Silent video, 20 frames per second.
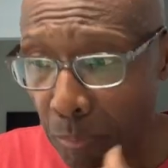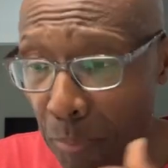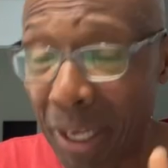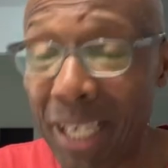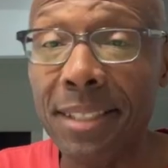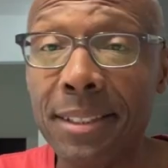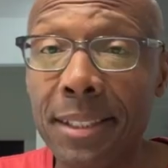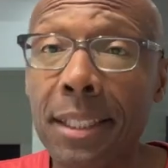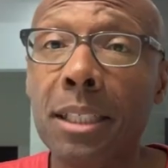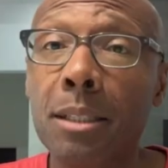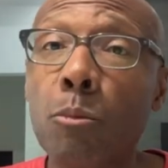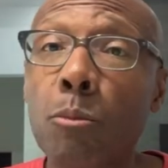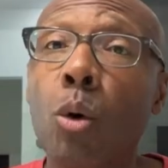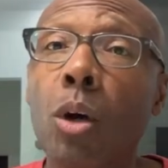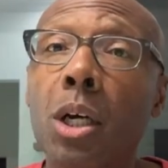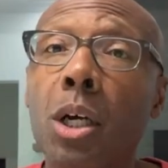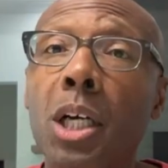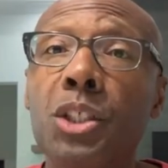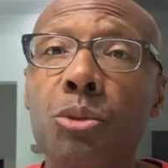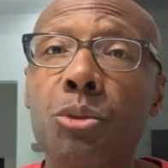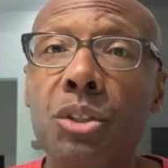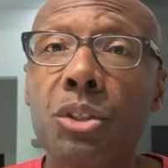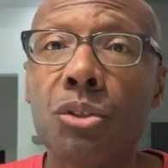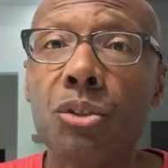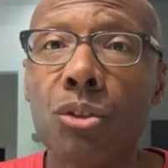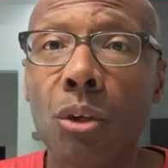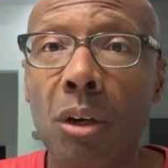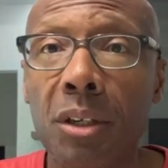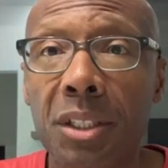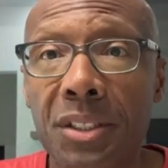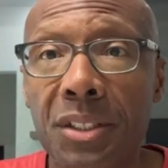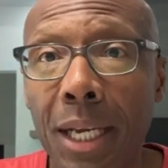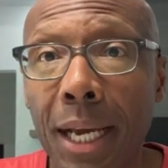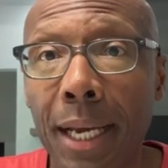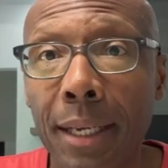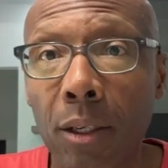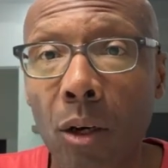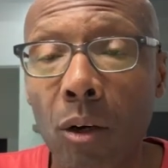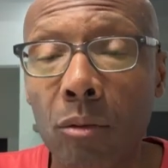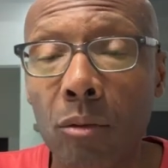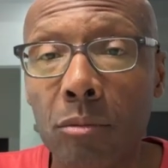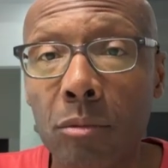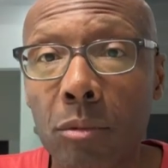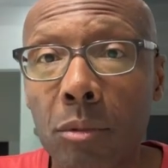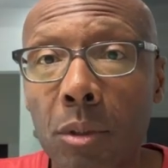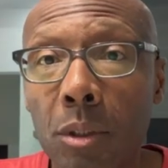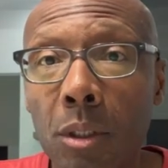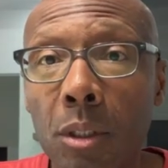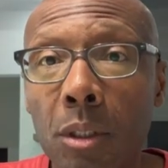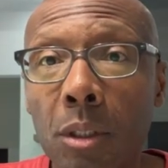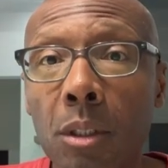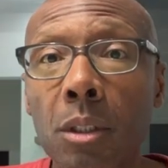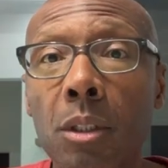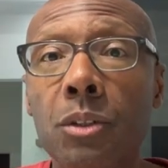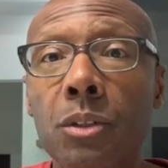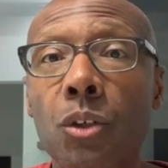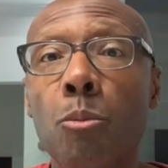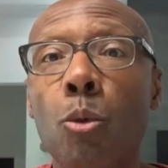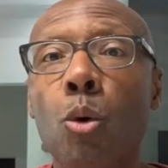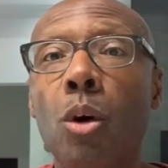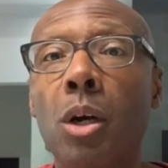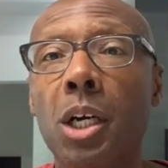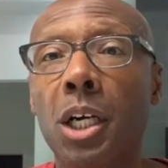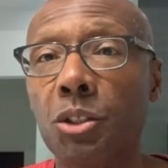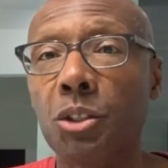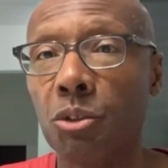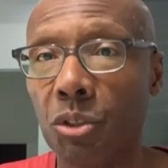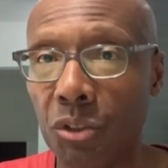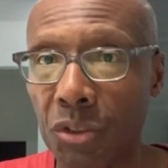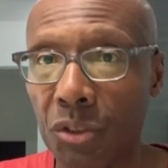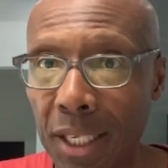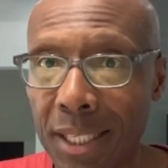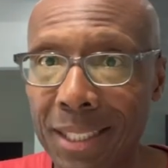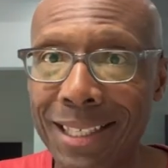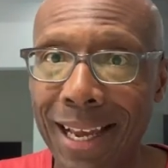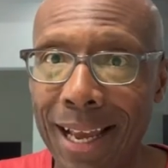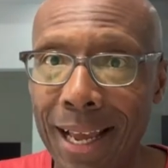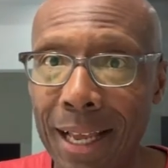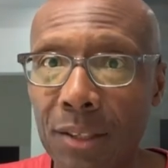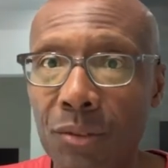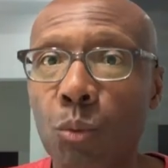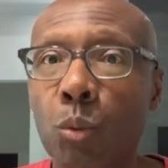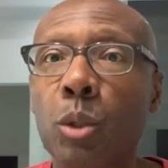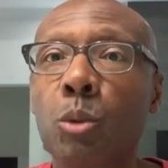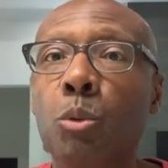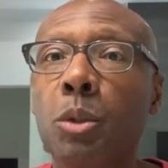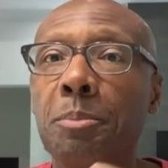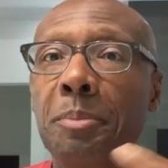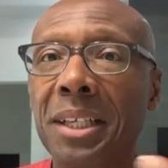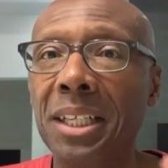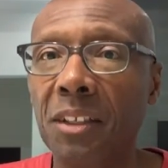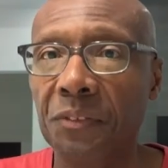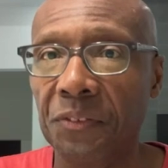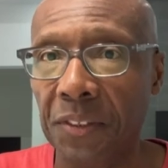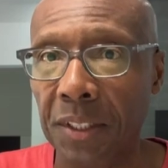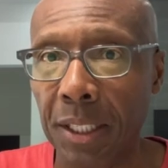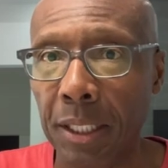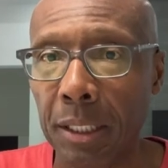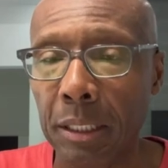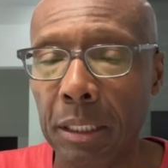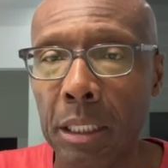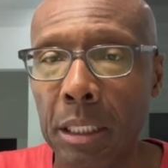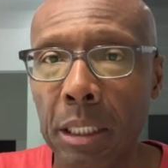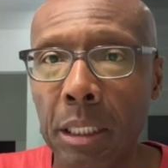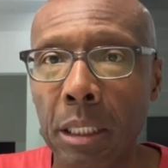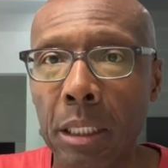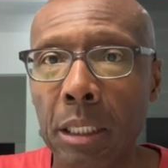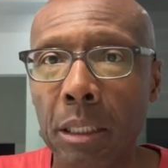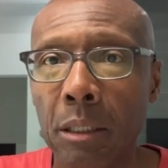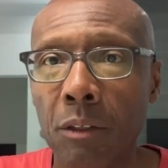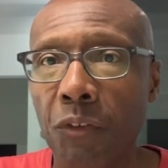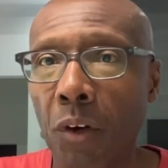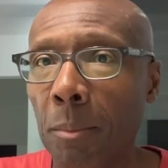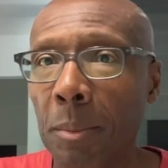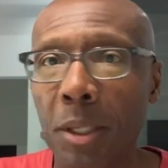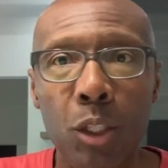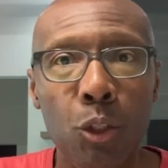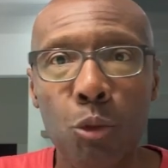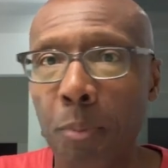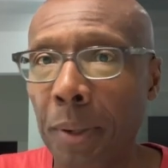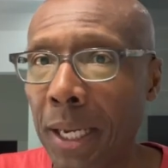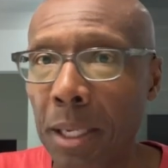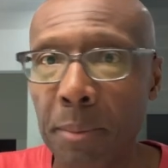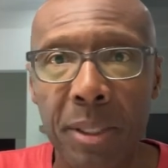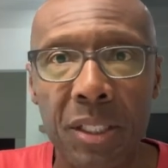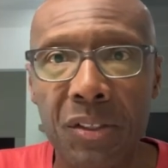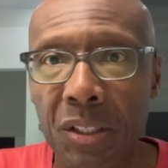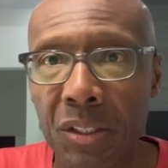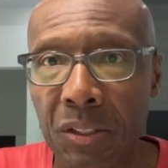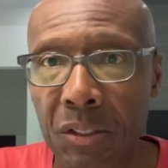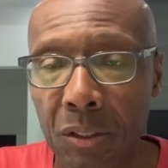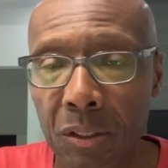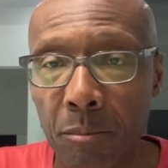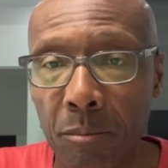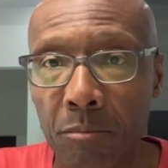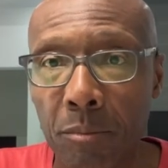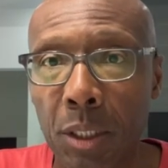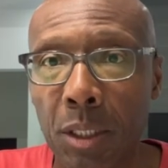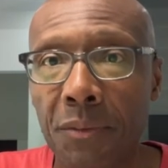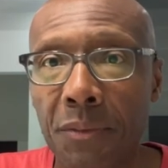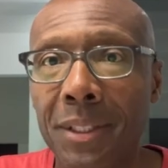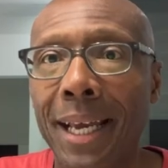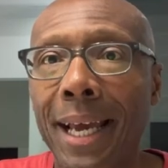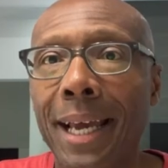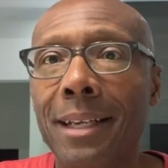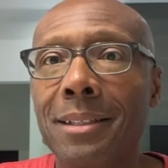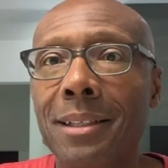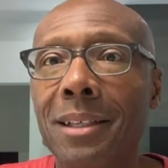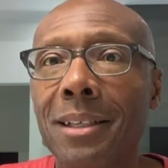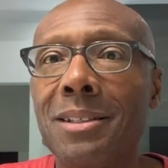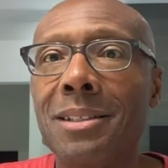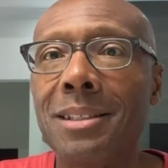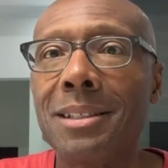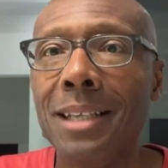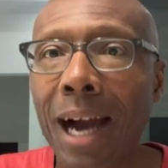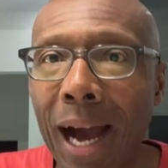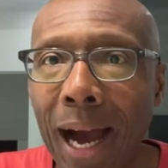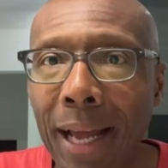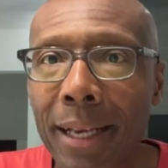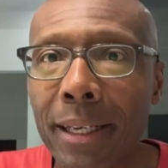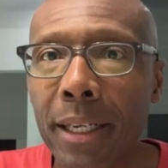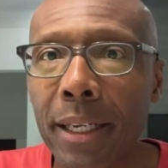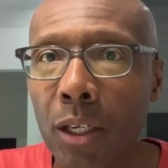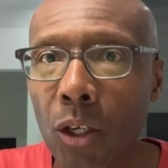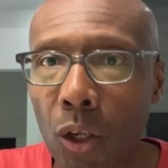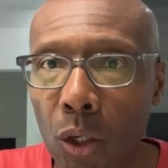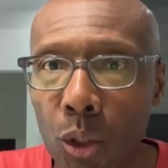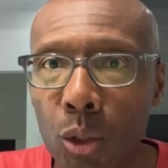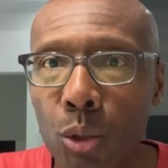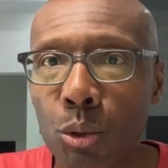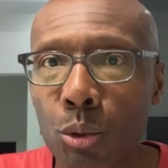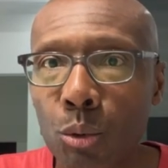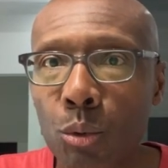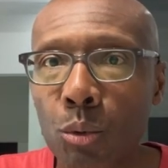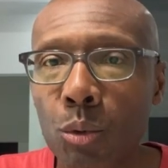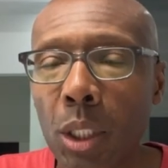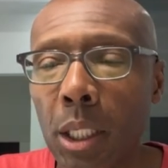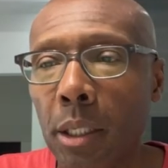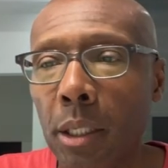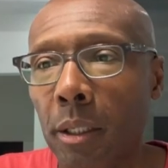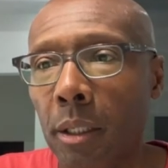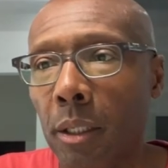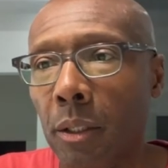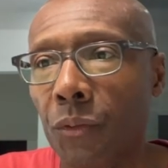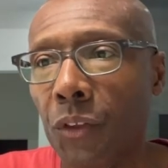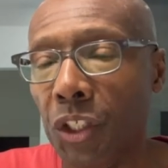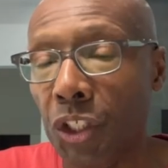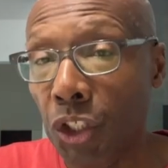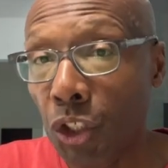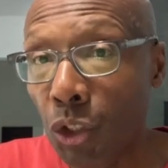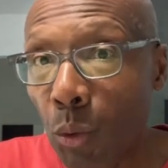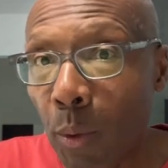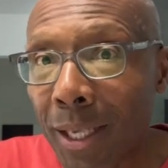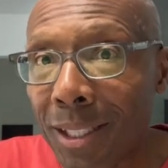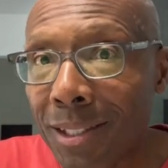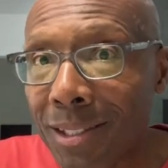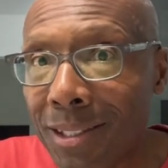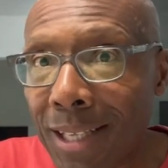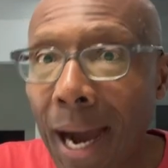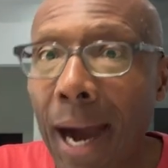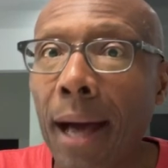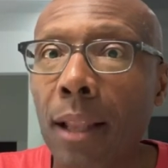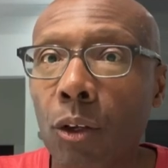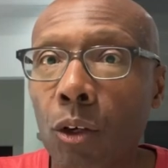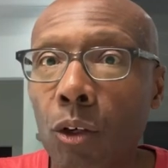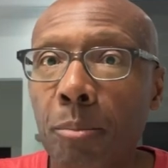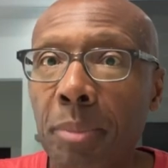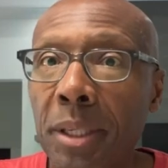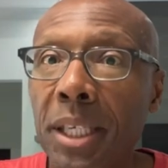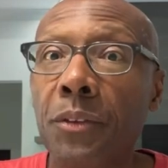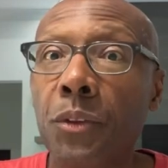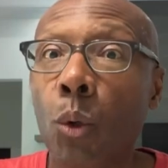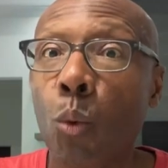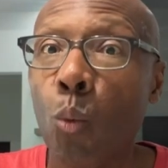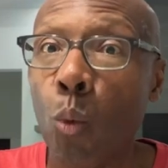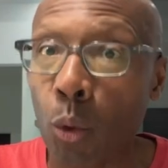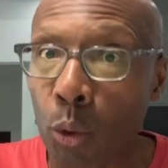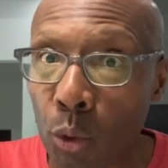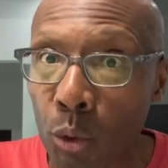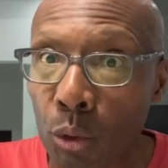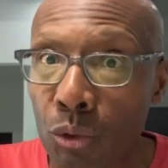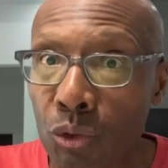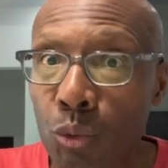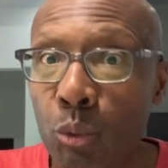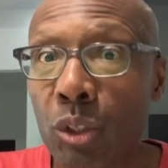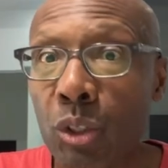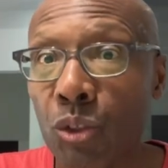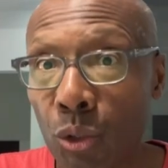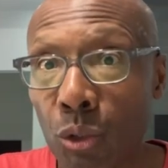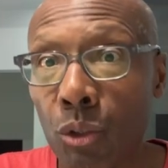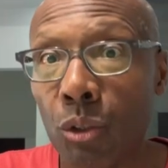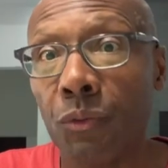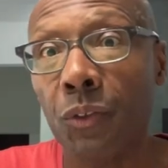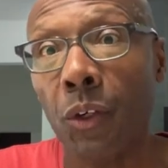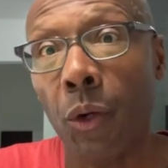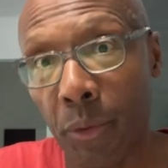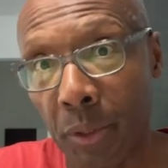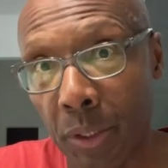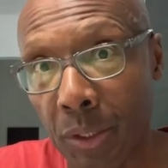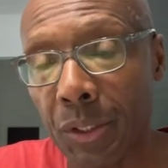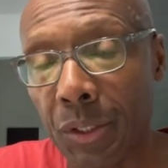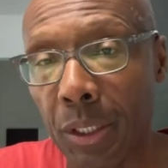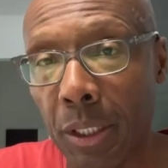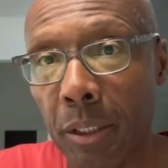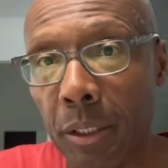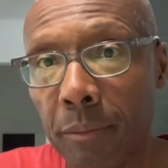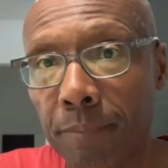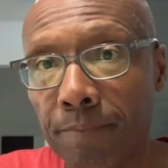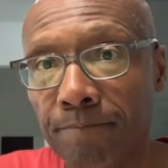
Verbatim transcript: Basically, more countries are starting to sign on. So more countries are saying, yes, we would benefit from a new payment system that does not include the US dollar being the world's reserve currency.